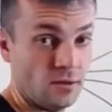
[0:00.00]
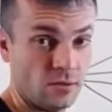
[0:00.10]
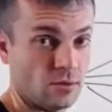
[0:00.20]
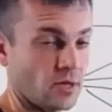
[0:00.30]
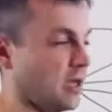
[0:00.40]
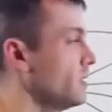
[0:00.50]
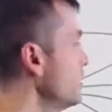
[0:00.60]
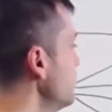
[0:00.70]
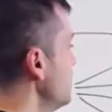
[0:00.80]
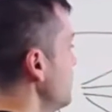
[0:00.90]
Okay.
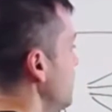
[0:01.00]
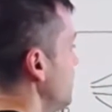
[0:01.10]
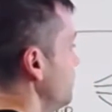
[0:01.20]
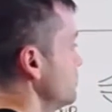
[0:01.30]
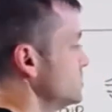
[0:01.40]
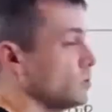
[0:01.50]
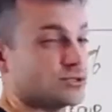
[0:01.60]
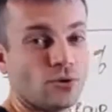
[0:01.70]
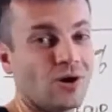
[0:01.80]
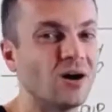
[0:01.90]
There is
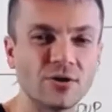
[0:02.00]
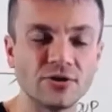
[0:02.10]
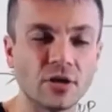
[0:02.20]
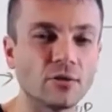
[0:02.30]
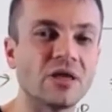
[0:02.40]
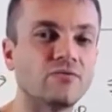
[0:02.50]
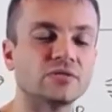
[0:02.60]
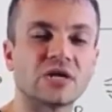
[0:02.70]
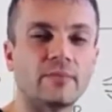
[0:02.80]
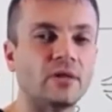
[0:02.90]
also $100 levels
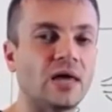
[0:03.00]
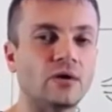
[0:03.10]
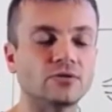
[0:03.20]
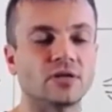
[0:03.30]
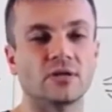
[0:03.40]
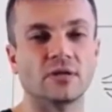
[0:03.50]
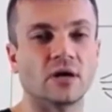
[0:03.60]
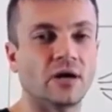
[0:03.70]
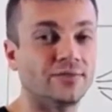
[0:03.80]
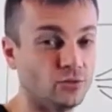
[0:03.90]
coming out and
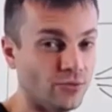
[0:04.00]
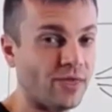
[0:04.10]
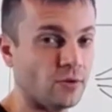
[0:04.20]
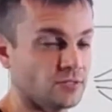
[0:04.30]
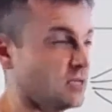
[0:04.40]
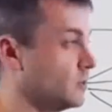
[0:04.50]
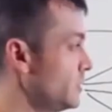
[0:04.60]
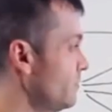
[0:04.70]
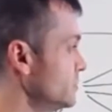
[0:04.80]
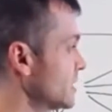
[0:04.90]
$2,000
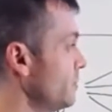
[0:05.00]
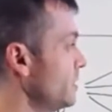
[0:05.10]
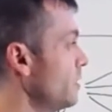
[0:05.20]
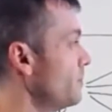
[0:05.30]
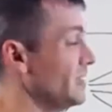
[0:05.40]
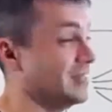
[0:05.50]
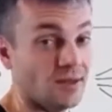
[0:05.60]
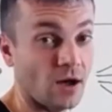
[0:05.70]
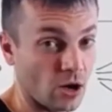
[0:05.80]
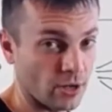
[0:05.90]
levels coming up in
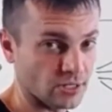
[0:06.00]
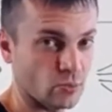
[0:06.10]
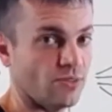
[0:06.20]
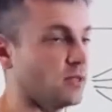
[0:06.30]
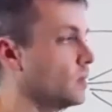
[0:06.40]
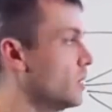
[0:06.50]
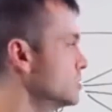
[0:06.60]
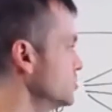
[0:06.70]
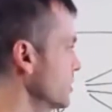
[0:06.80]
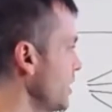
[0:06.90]
August when they launch.
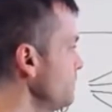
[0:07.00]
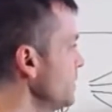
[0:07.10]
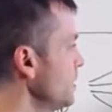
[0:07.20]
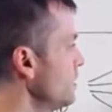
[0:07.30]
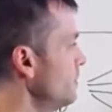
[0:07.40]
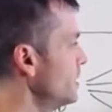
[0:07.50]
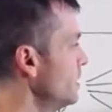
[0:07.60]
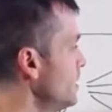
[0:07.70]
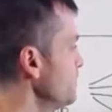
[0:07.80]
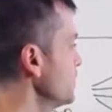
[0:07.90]
Okay. But
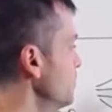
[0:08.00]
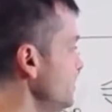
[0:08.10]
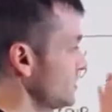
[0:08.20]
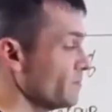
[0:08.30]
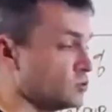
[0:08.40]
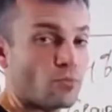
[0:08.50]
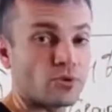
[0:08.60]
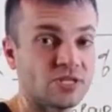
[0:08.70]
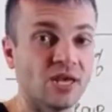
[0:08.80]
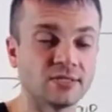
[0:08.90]
the top
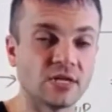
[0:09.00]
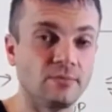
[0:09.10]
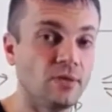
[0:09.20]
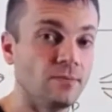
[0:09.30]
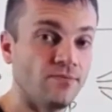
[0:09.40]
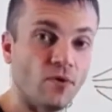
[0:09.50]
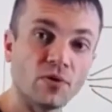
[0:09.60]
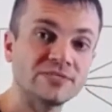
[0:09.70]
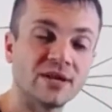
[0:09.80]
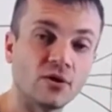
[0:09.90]
2% is going to be
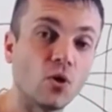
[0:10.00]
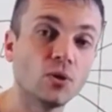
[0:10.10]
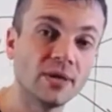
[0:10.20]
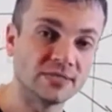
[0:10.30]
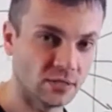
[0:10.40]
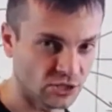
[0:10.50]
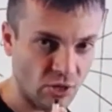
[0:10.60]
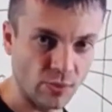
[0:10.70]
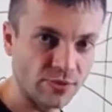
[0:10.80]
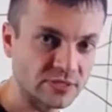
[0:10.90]
focusing on all ins. I'll share
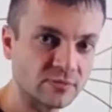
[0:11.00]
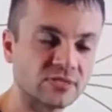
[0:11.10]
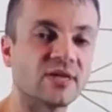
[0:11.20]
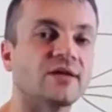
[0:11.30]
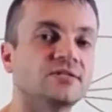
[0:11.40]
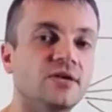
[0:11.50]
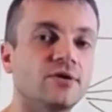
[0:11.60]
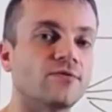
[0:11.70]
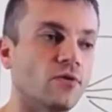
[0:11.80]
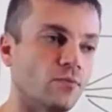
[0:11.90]
with you some stats here
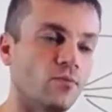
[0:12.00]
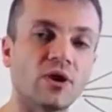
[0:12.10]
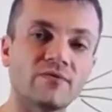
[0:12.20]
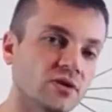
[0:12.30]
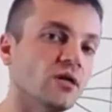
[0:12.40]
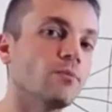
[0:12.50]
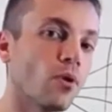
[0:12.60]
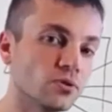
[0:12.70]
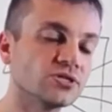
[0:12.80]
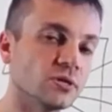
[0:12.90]
from what I've done
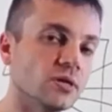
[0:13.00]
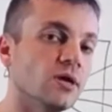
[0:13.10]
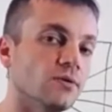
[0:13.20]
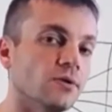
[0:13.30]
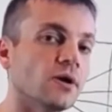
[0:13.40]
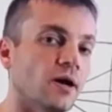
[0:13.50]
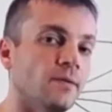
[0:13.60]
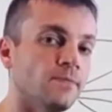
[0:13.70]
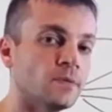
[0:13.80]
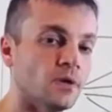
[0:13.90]
personally. Okay.
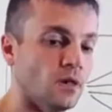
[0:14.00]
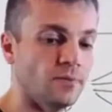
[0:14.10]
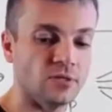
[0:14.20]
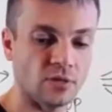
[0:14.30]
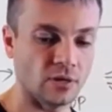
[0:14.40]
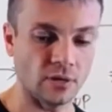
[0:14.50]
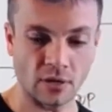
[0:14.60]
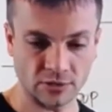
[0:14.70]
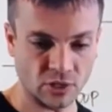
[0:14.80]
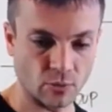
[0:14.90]
I'll
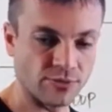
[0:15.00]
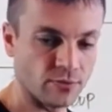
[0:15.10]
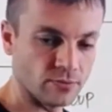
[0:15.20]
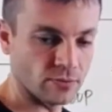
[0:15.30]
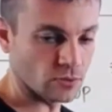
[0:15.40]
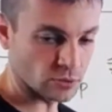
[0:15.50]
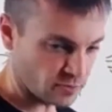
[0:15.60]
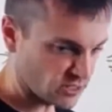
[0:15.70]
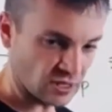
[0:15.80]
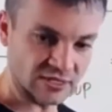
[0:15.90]
share with you,
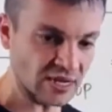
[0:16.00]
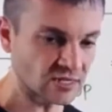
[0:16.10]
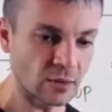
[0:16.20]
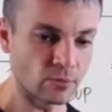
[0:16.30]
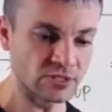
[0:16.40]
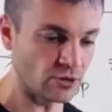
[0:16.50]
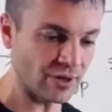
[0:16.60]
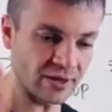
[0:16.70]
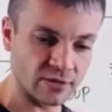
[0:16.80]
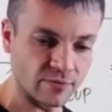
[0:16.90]
exact numbers here
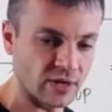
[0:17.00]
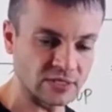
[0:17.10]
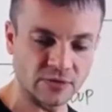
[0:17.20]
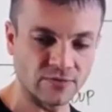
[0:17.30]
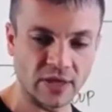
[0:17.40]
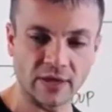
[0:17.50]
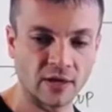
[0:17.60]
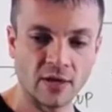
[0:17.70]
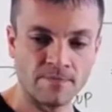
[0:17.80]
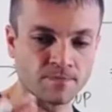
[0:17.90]
as of like
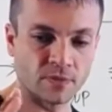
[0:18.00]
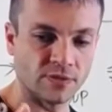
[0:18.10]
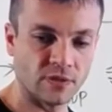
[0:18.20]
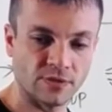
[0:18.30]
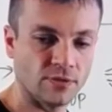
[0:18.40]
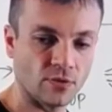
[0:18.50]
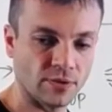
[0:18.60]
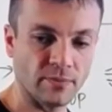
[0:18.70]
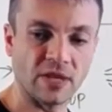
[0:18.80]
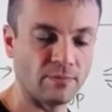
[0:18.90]
the
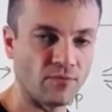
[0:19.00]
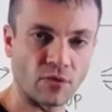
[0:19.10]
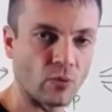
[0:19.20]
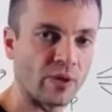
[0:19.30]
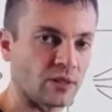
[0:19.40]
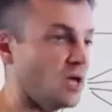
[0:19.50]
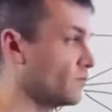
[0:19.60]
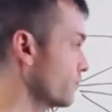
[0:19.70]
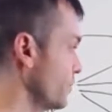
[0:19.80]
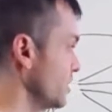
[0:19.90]
minute before I went live
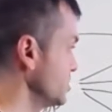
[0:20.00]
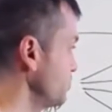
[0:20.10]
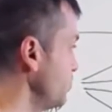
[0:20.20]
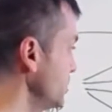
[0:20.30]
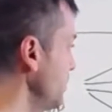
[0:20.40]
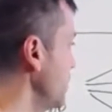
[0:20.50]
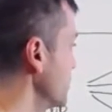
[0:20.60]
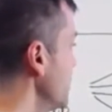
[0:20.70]
over here. I just pulled them out.